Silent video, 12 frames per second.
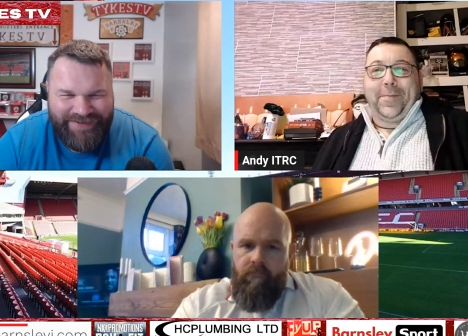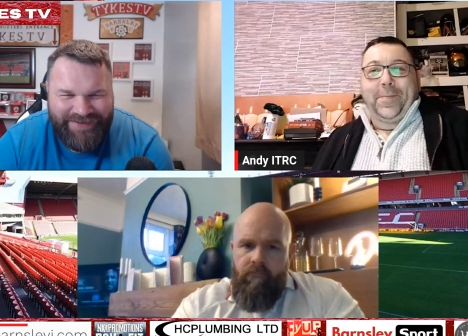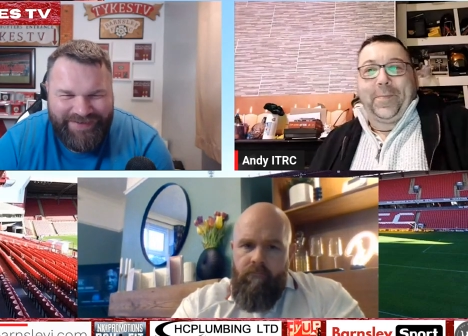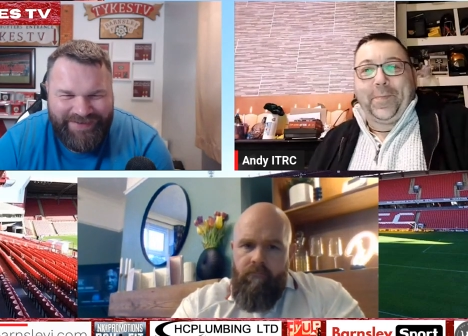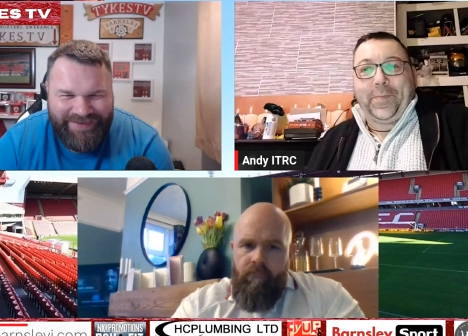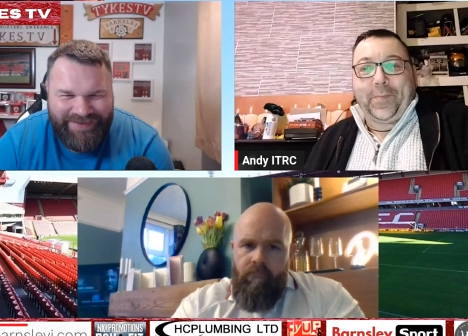
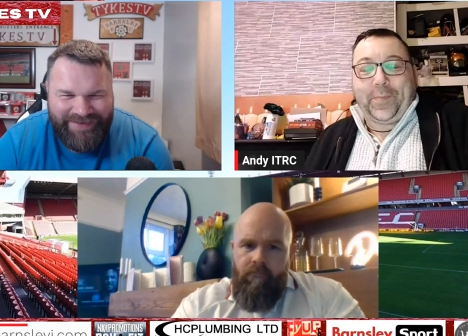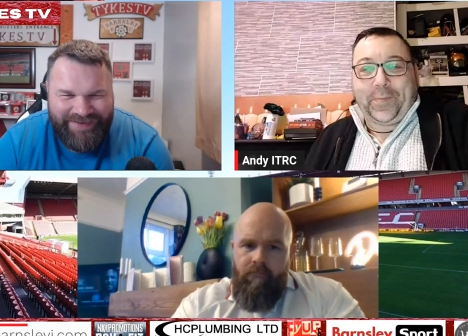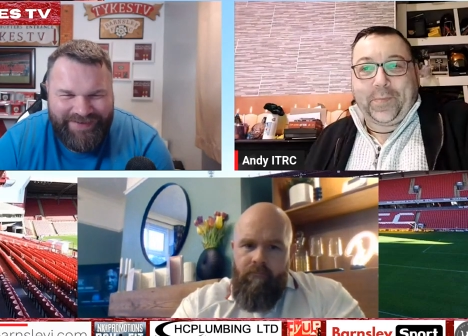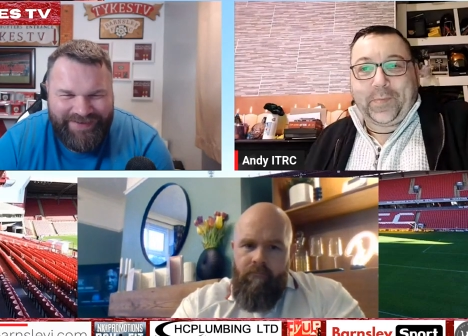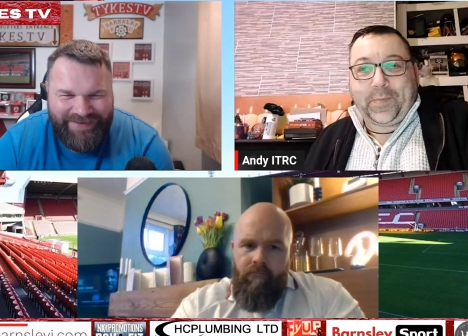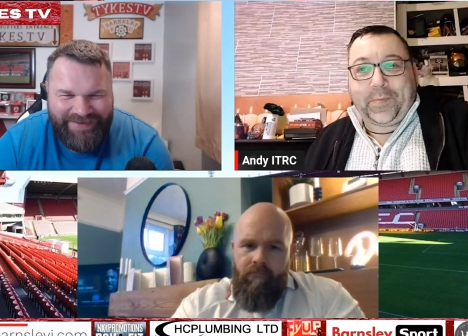
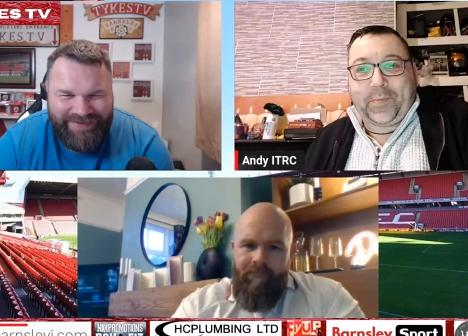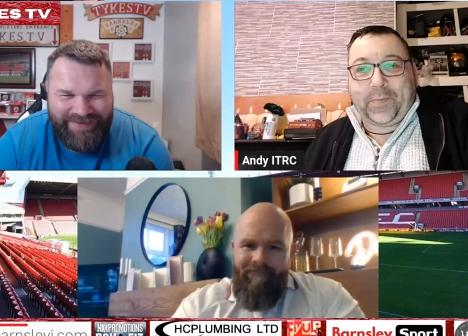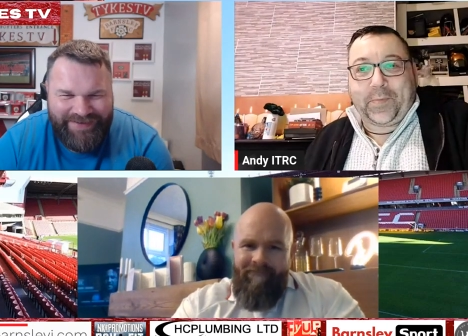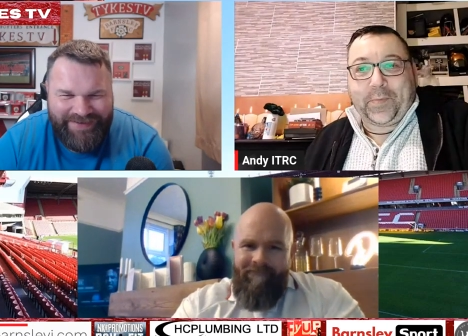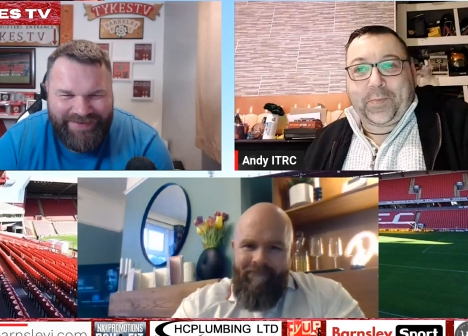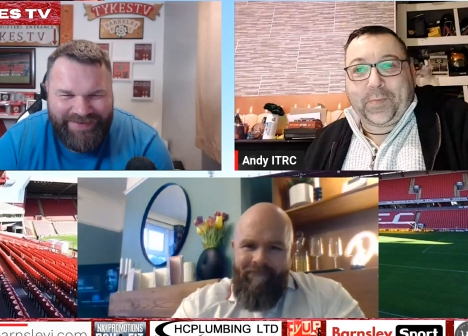
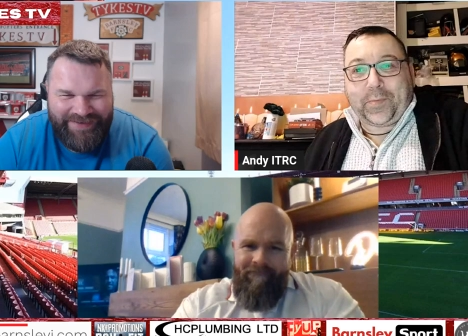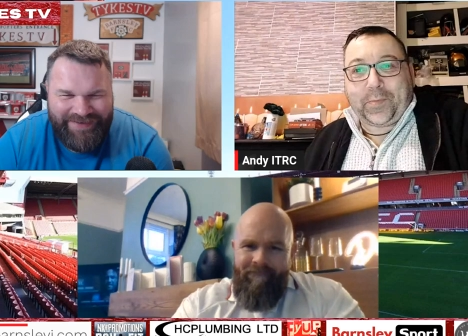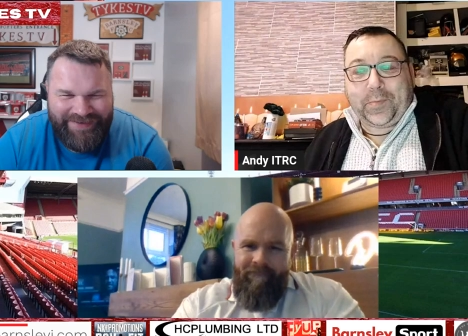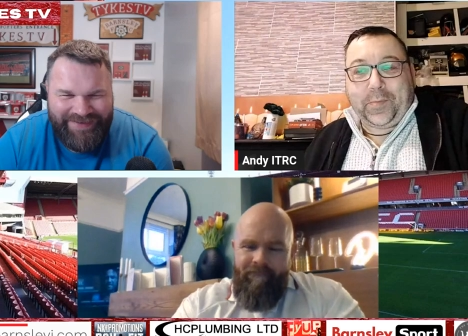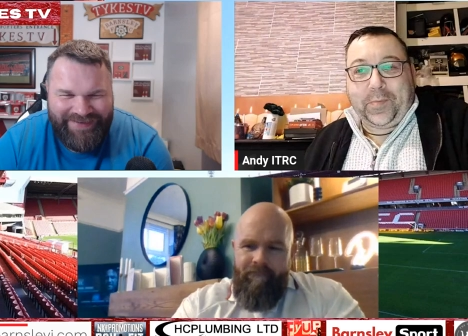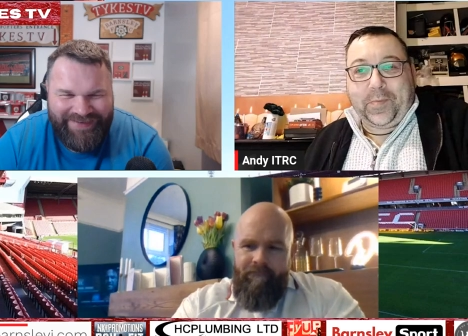
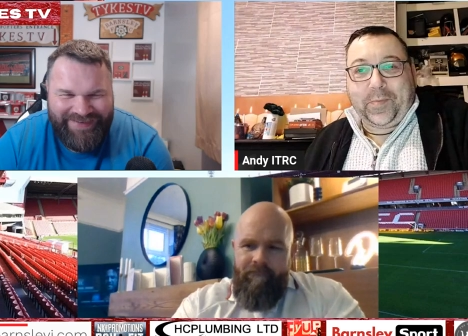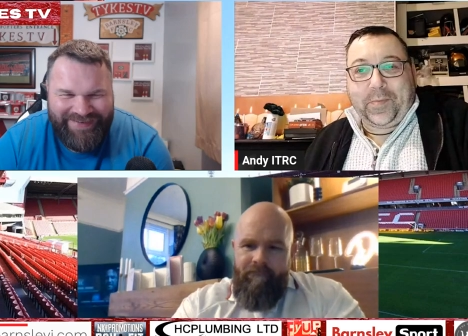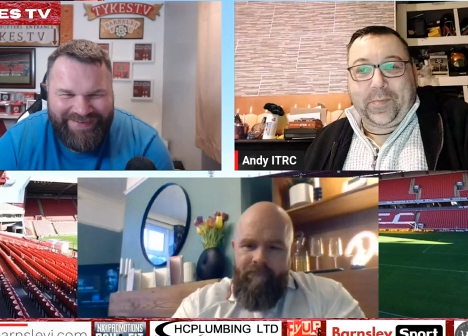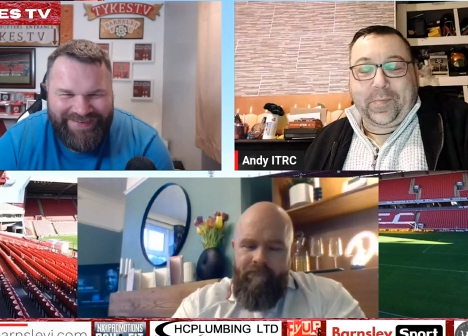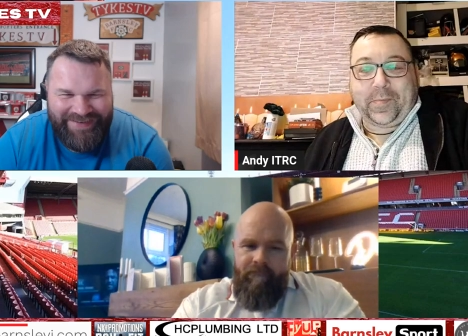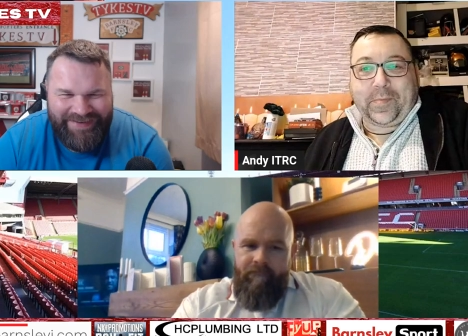
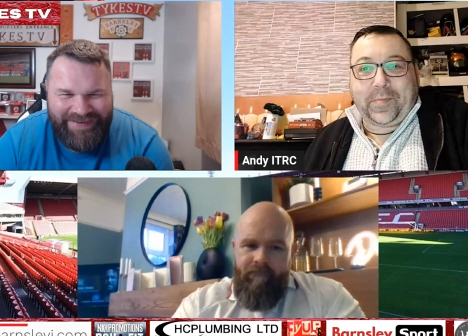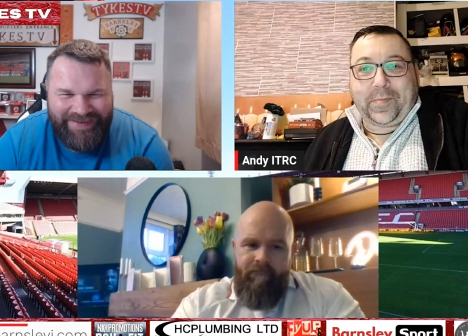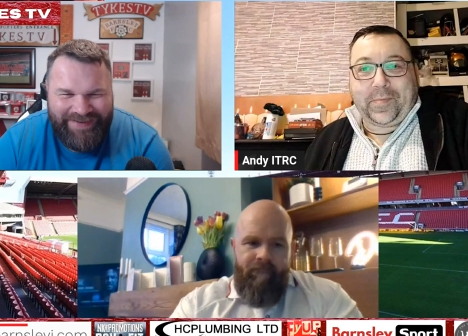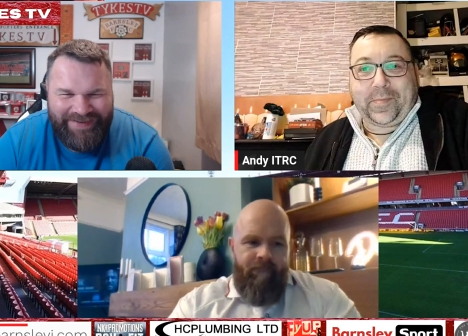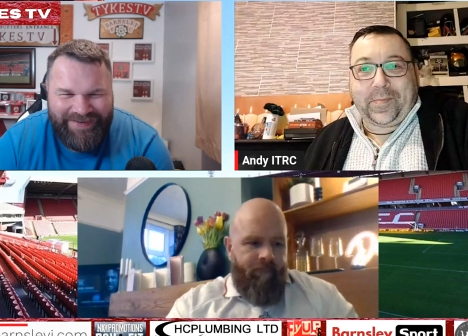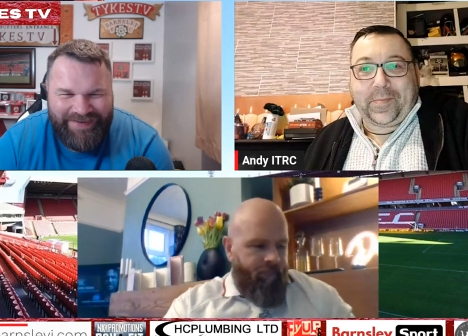
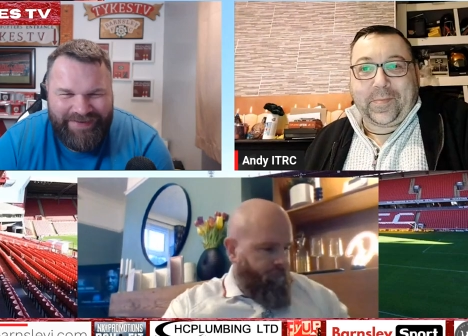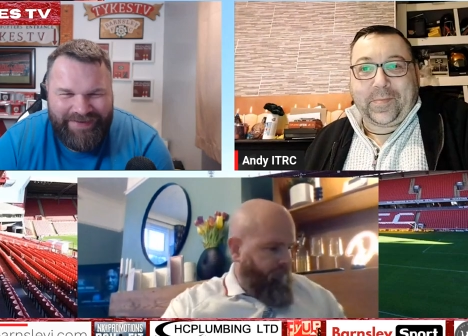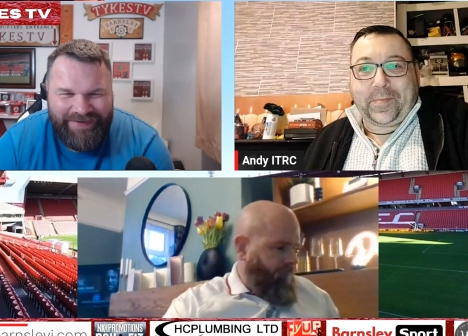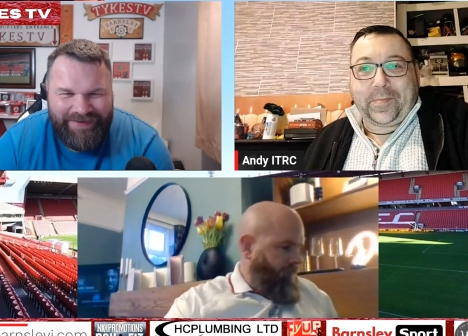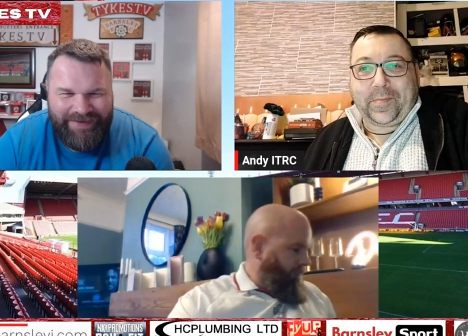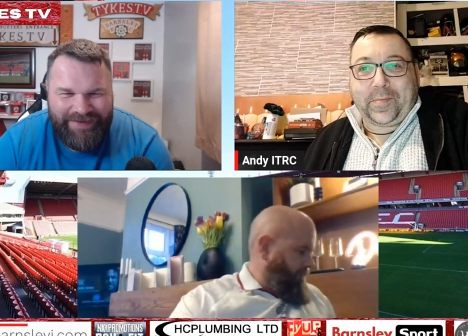
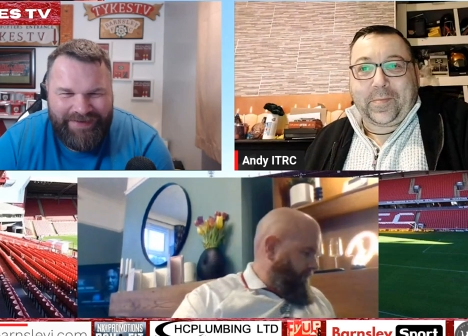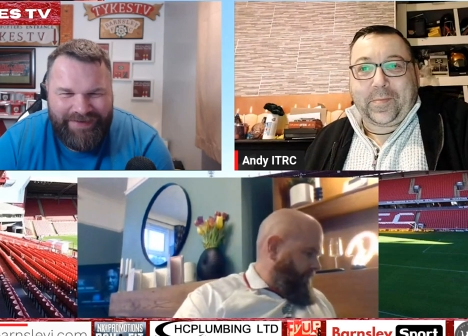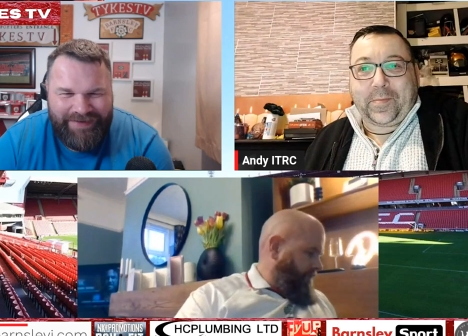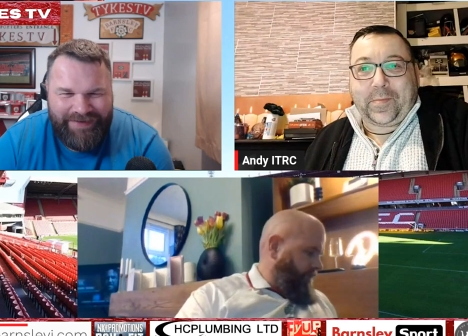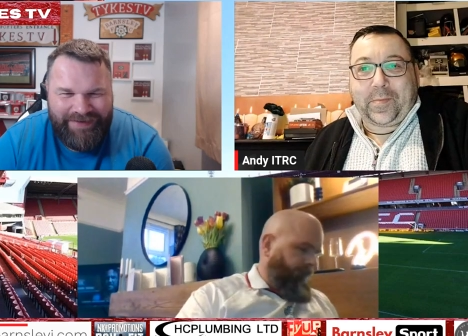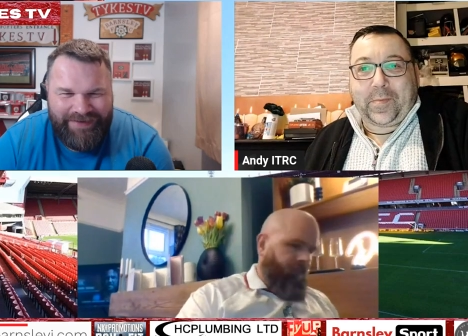
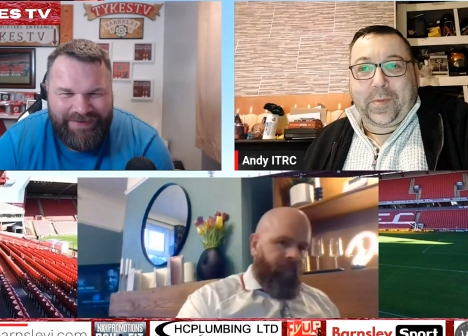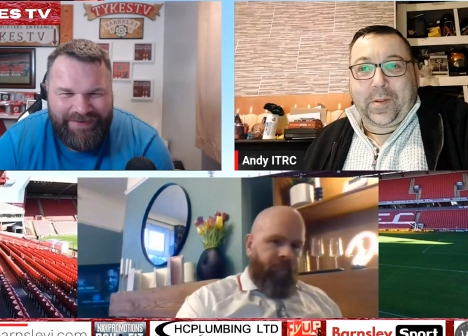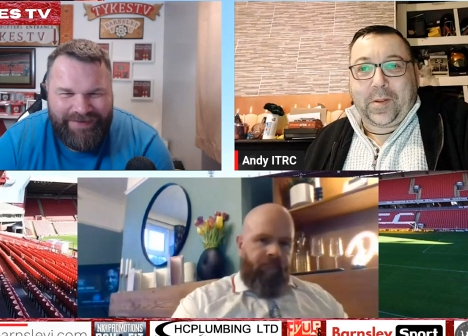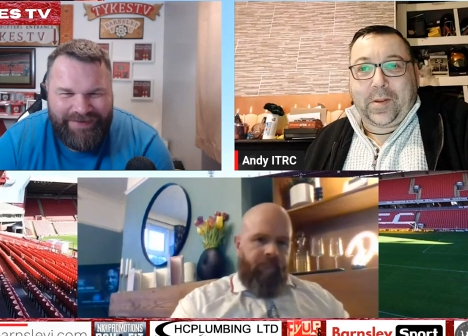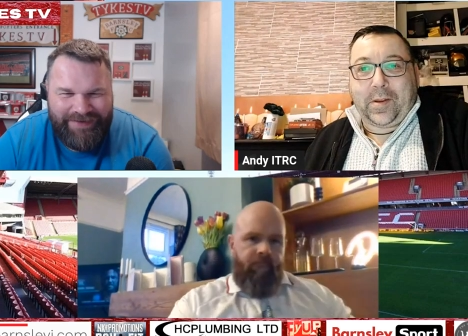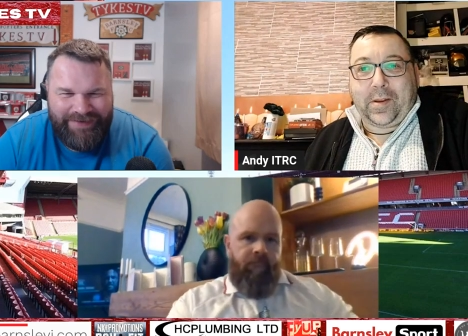
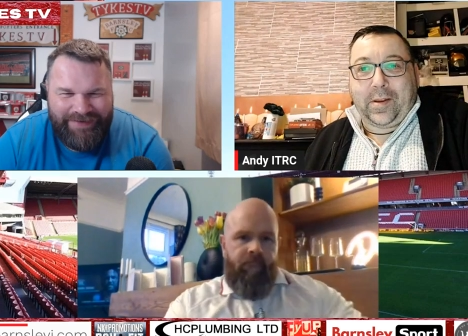Nobody speaks.